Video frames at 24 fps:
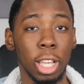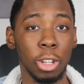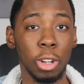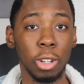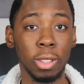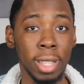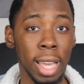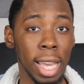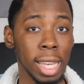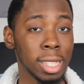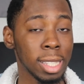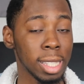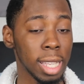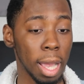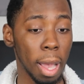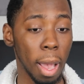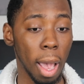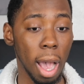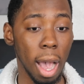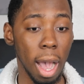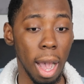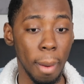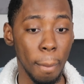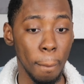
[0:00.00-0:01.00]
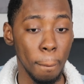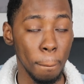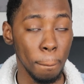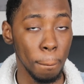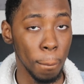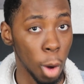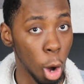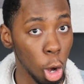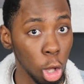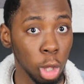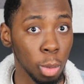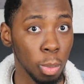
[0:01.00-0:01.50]
You're testing
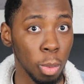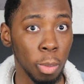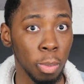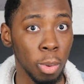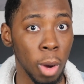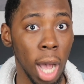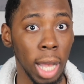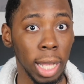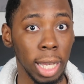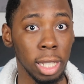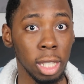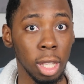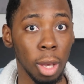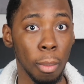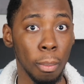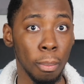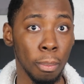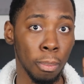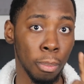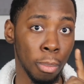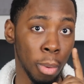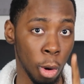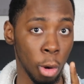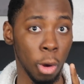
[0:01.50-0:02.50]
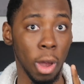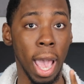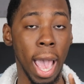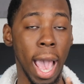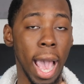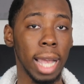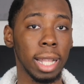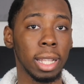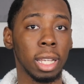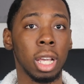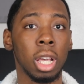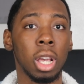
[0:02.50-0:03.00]
multiple products per
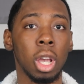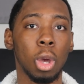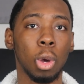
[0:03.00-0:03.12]
ad.